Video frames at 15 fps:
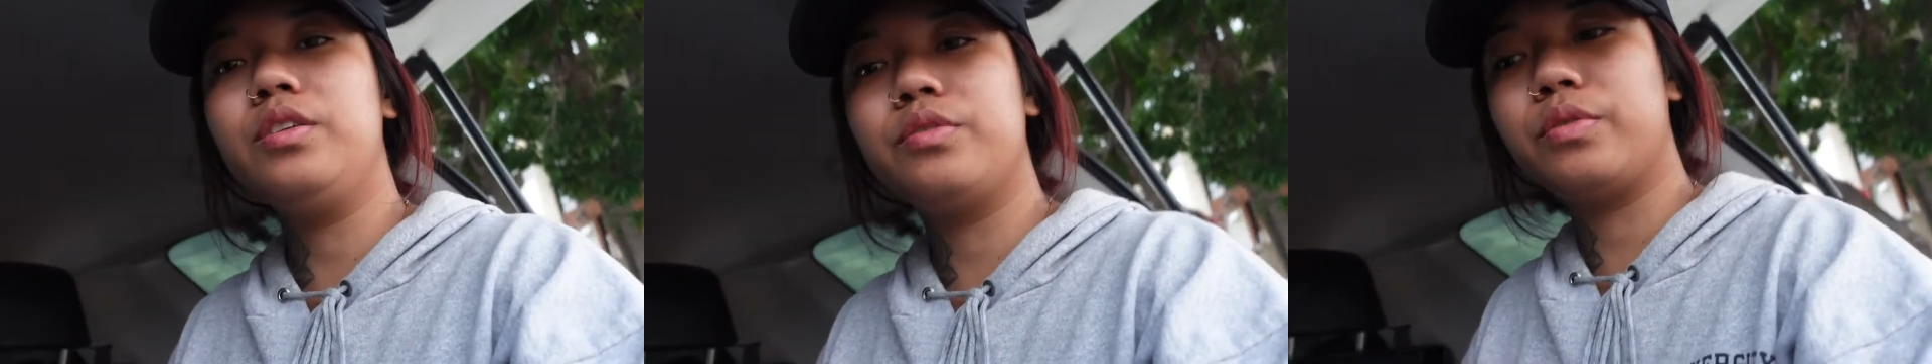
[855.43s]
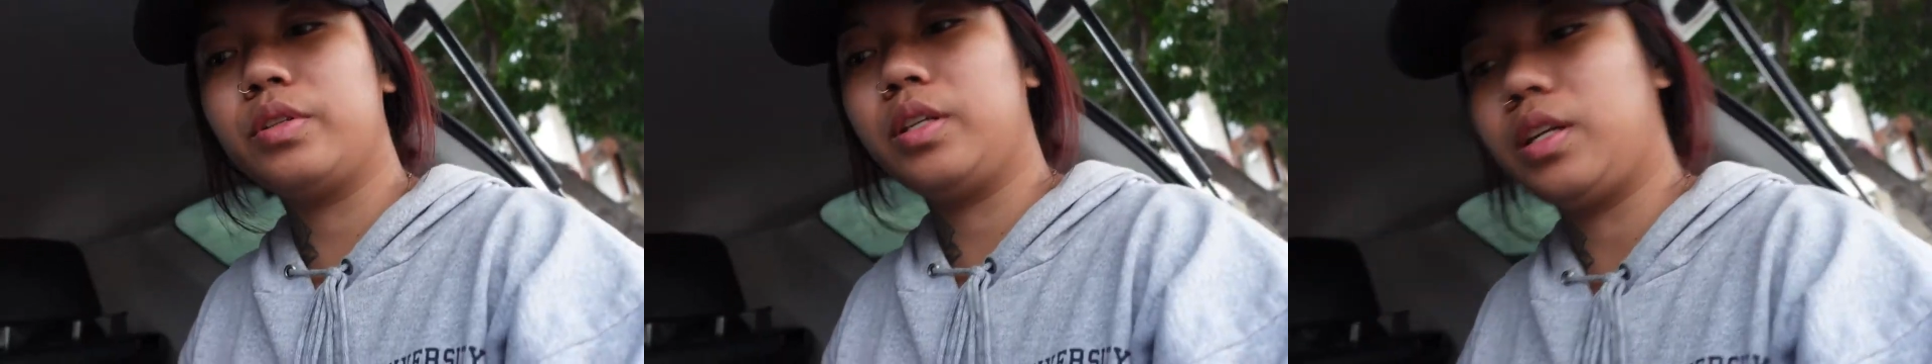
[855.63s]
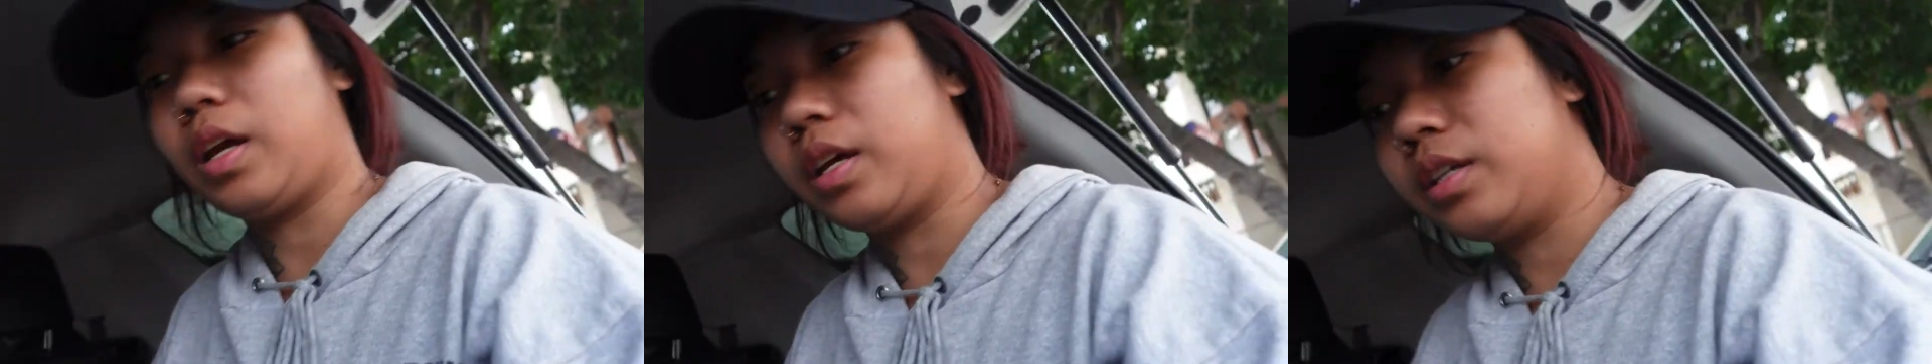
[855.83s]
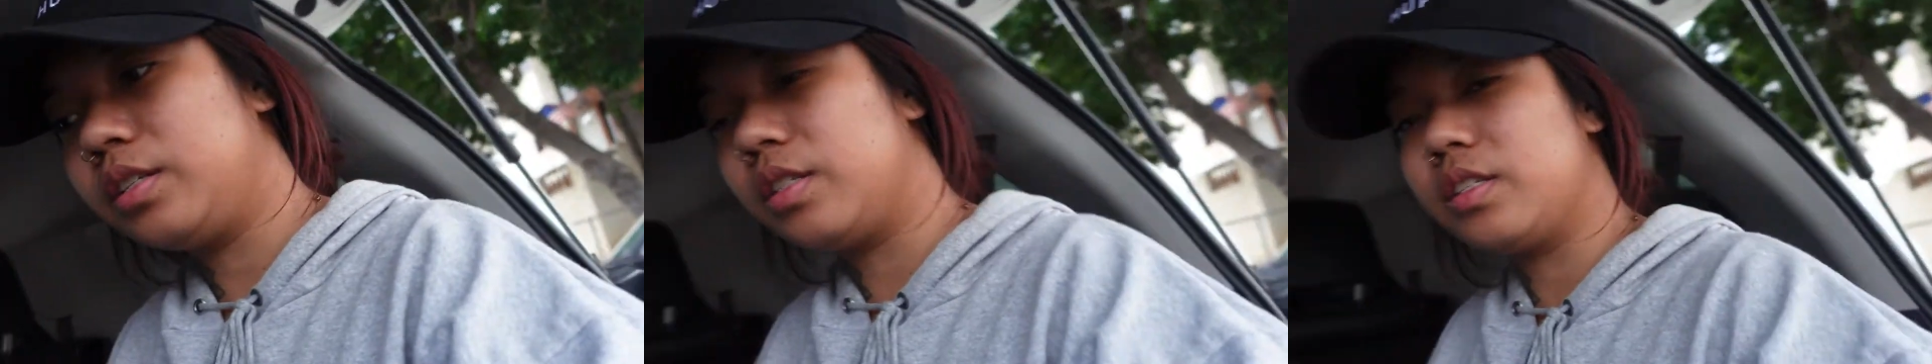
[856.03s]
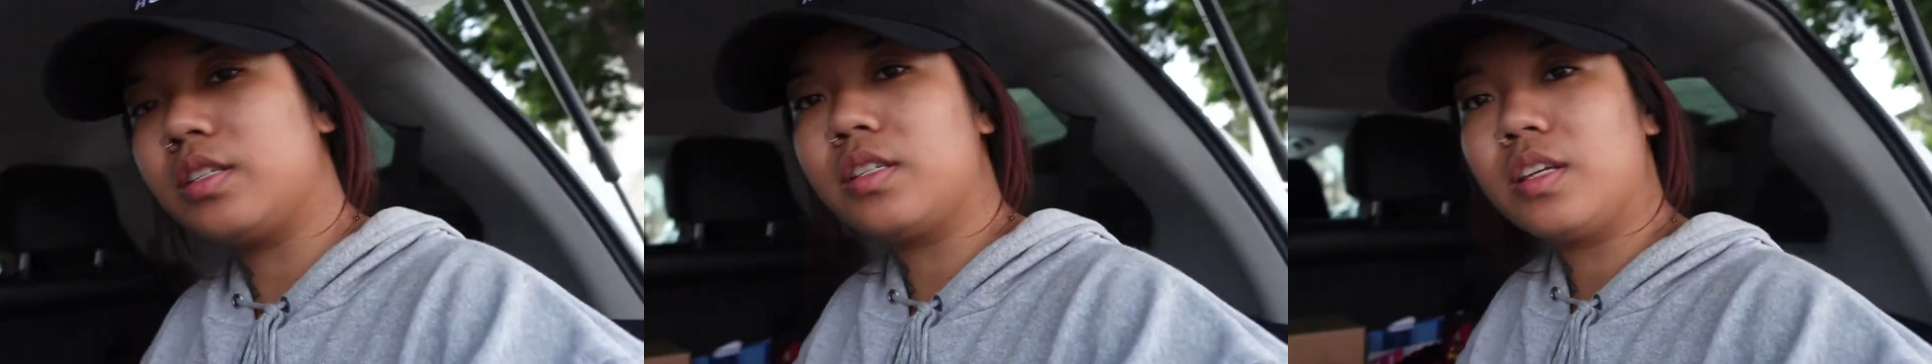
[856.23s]
is really
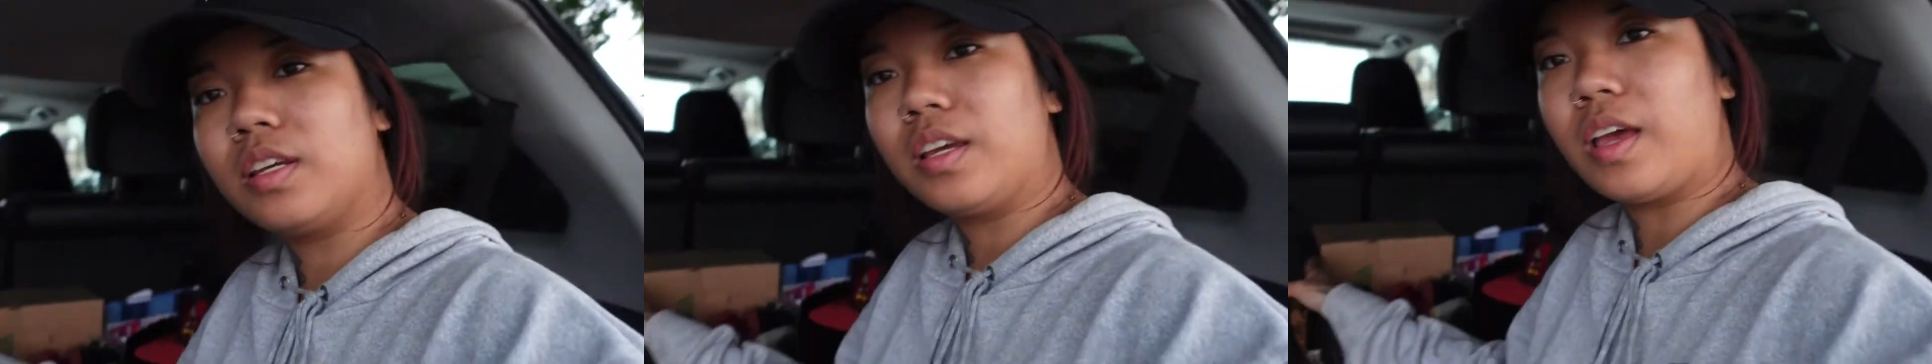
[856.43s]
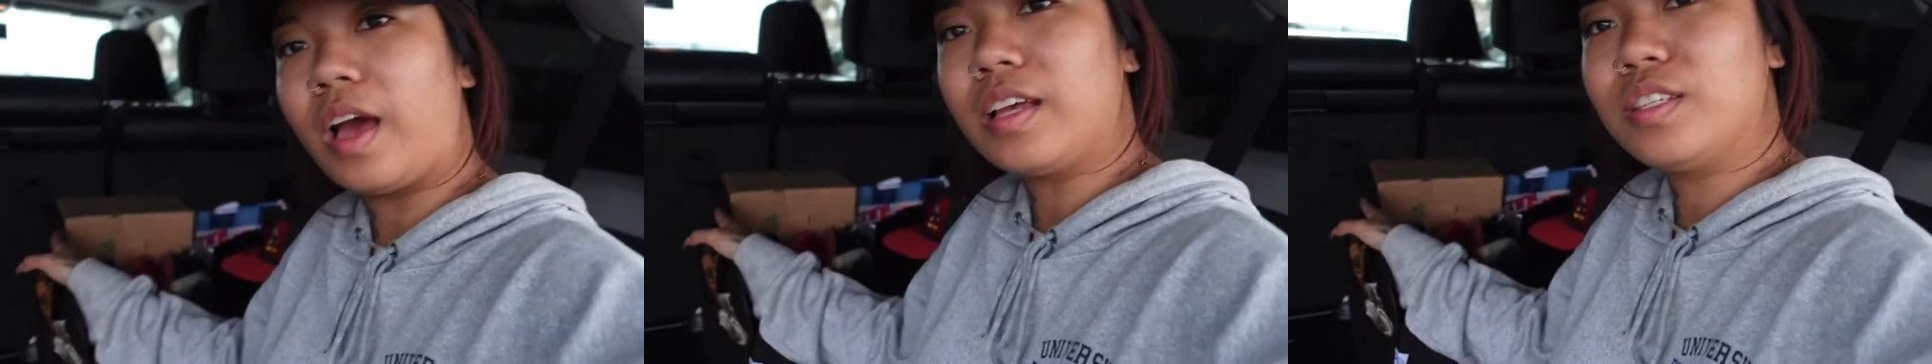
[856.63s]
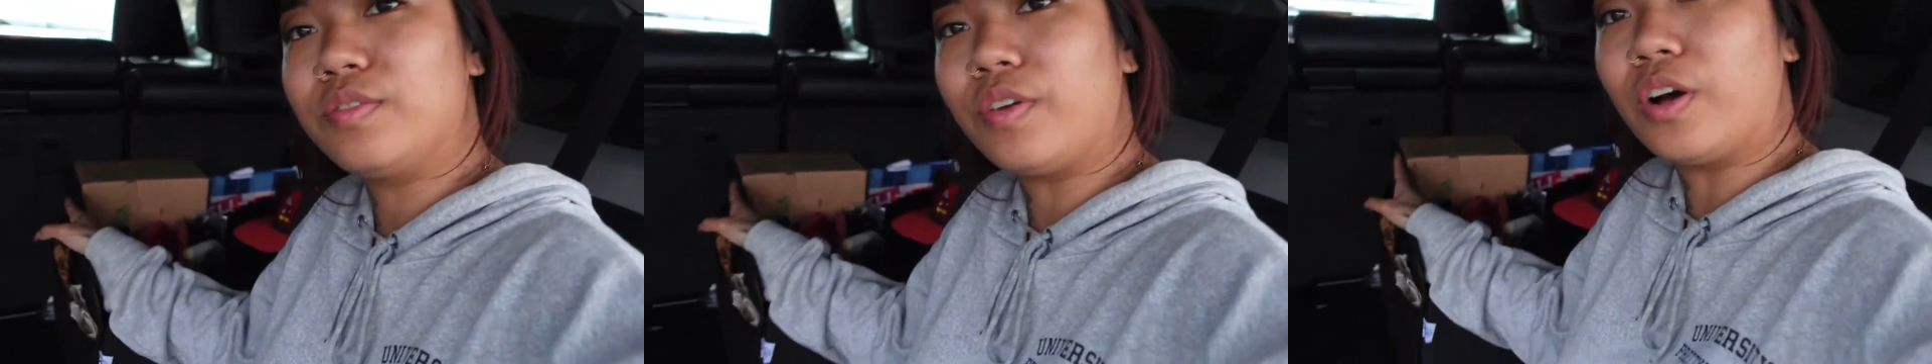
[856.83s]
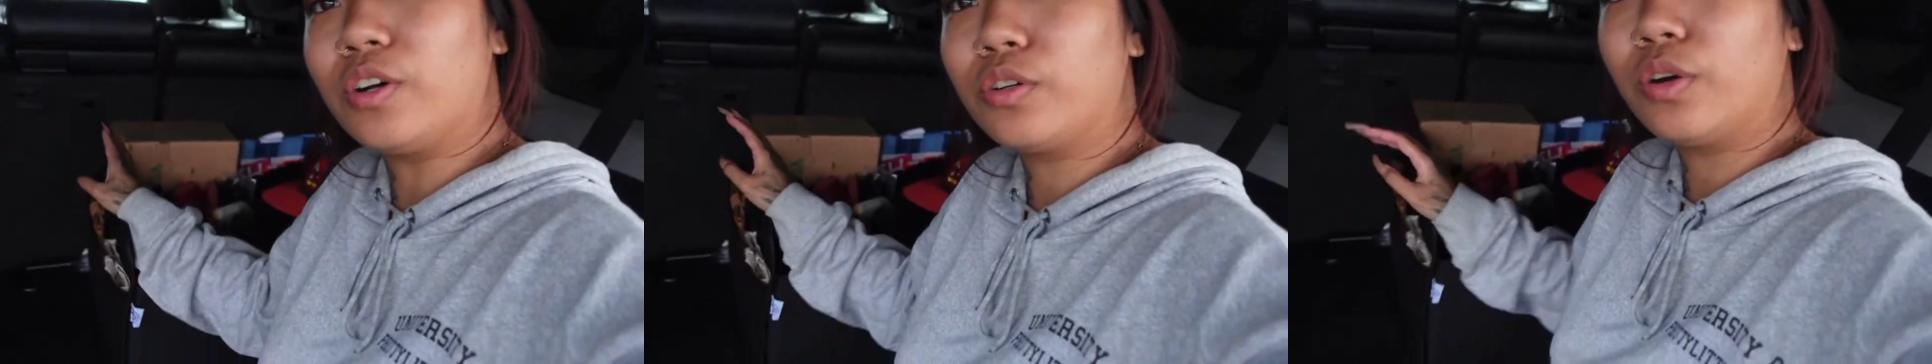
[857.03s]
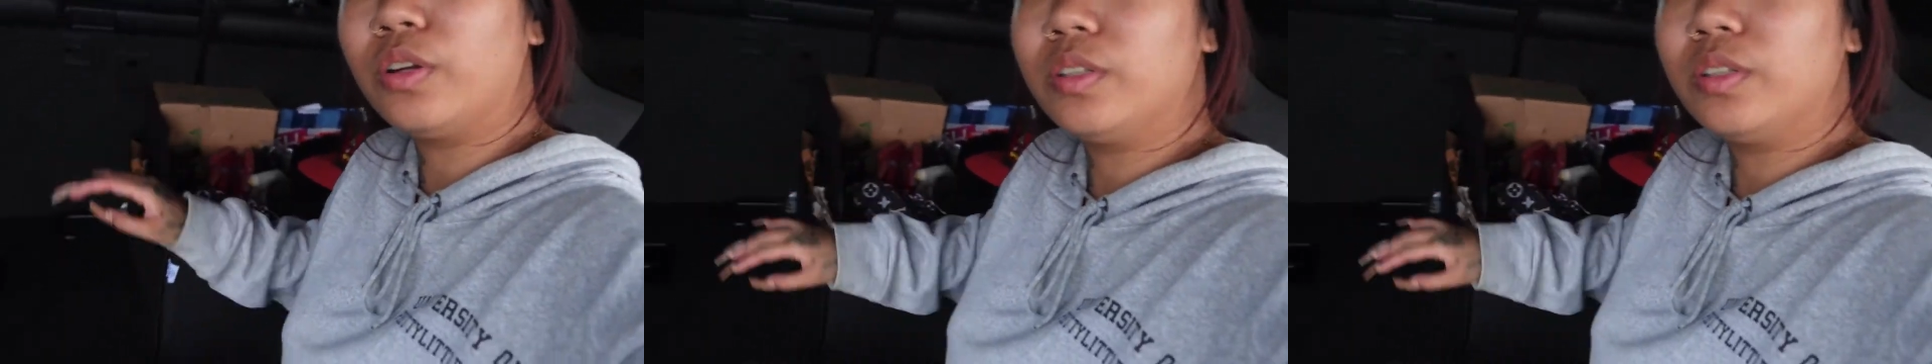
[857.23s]
nice. It has Velcro